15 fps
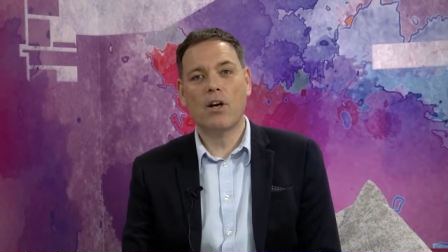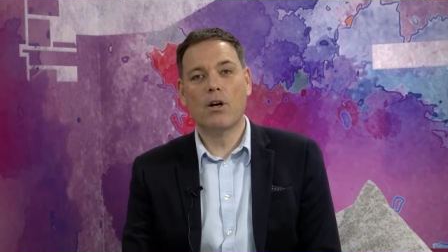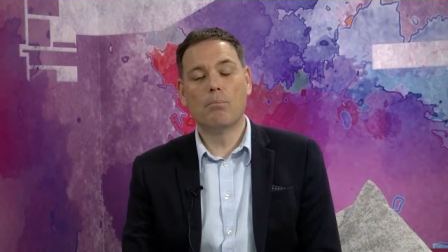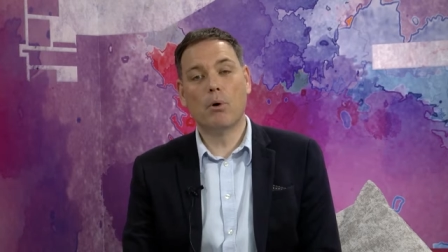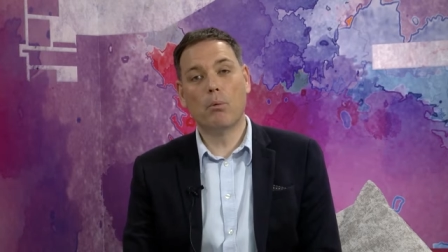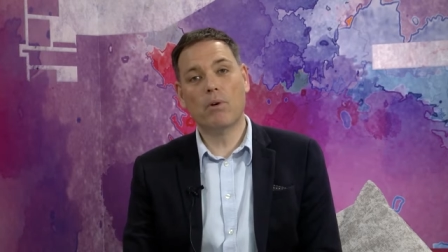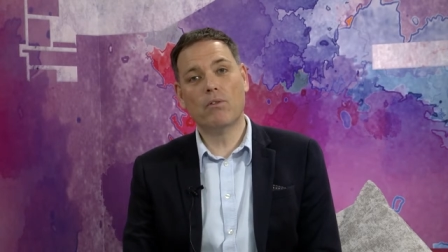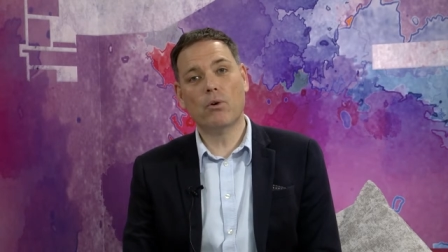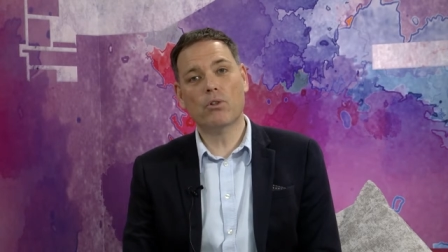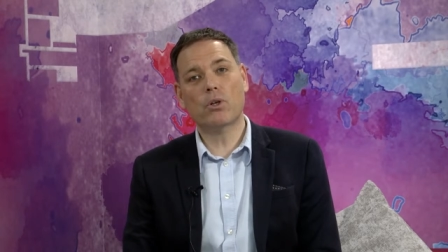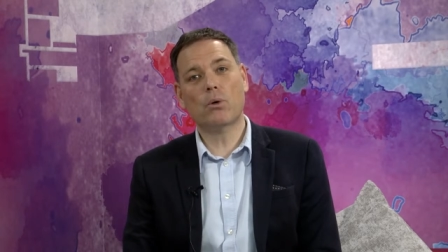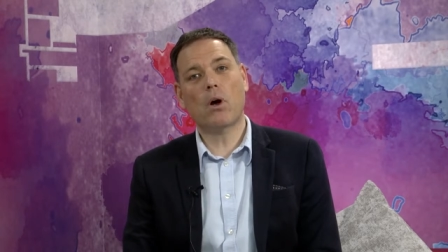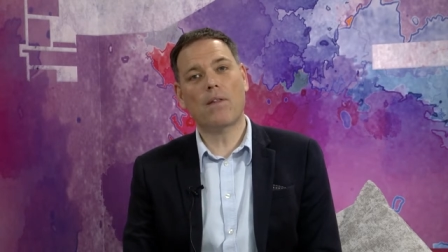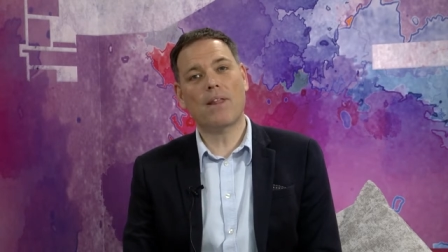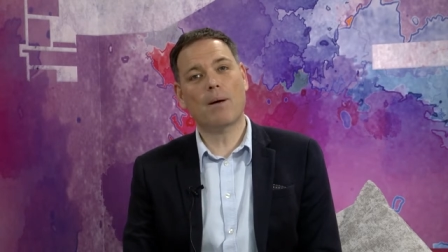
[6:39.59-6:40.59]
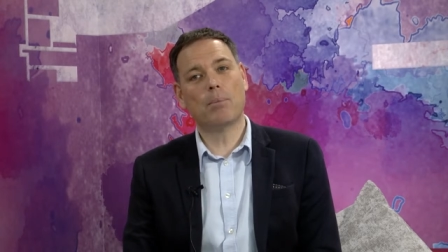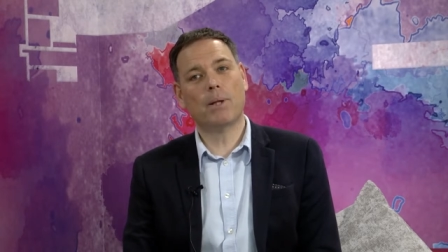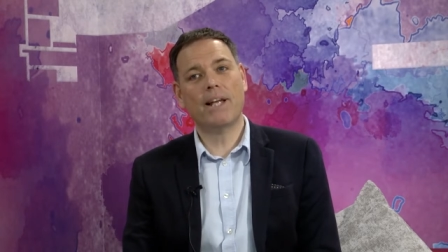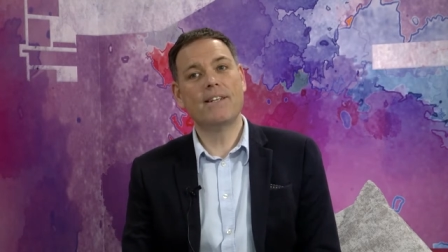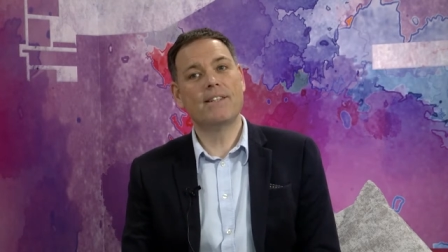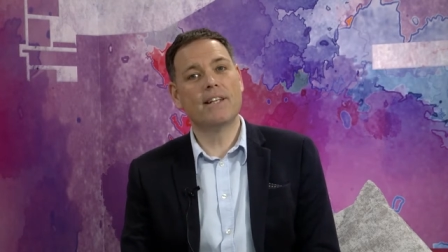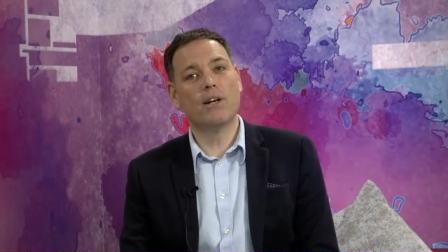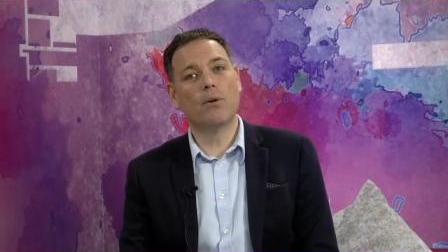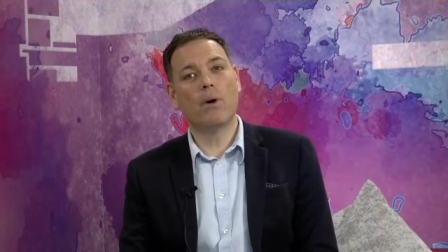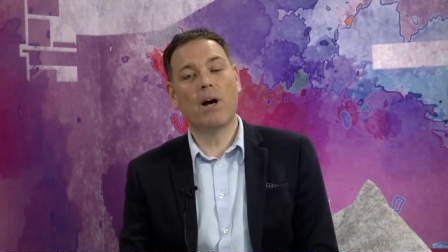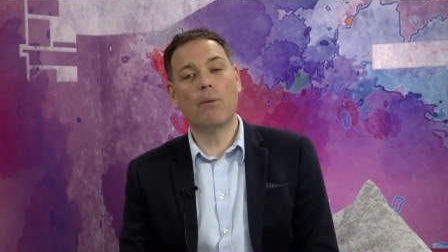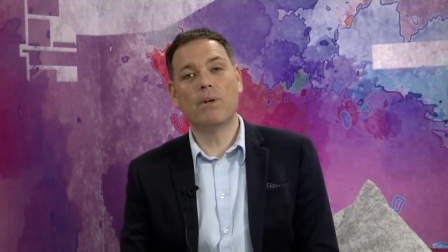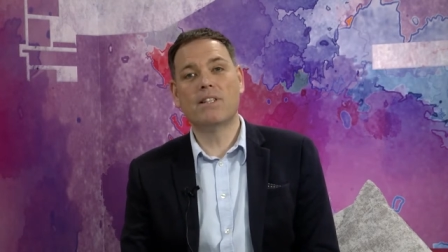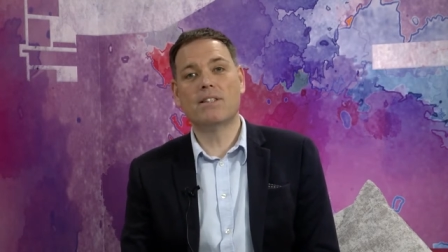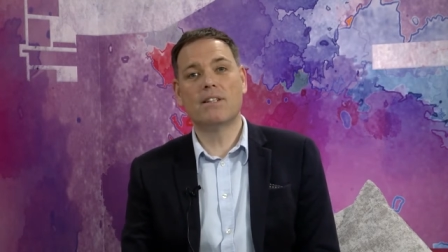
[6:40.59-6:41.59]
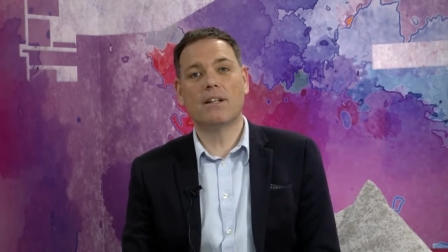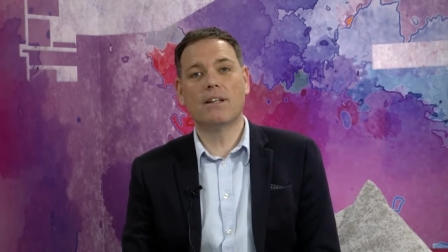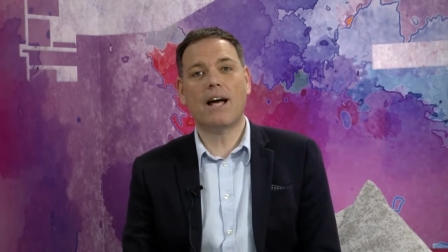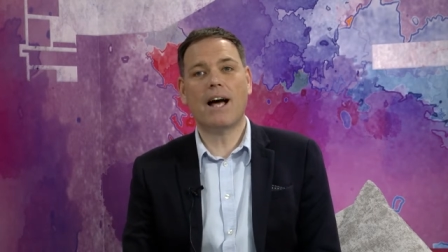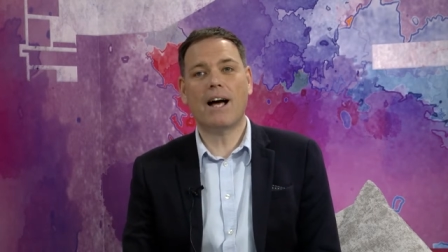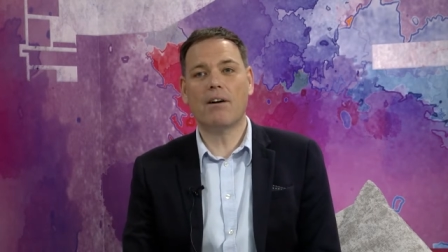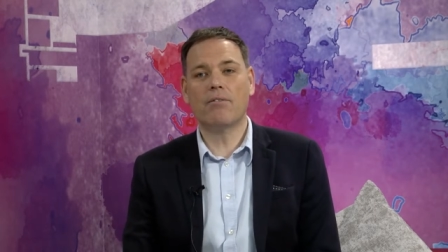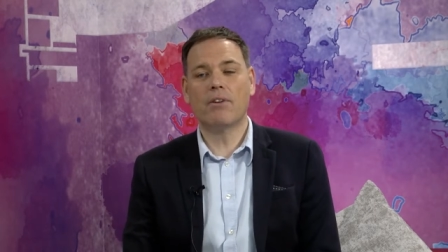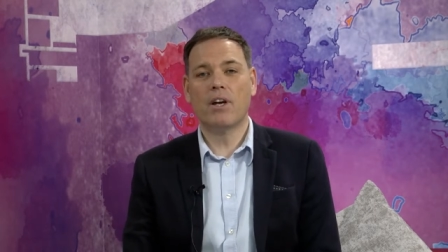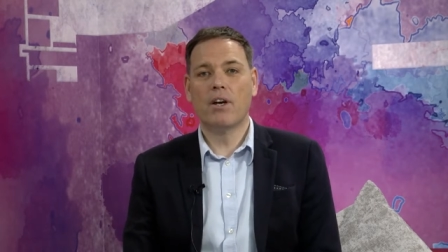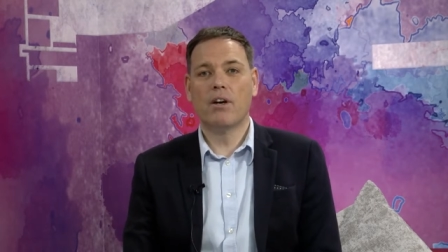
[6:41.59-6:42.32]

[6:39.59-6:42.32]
But we've also got that blend here where we still have,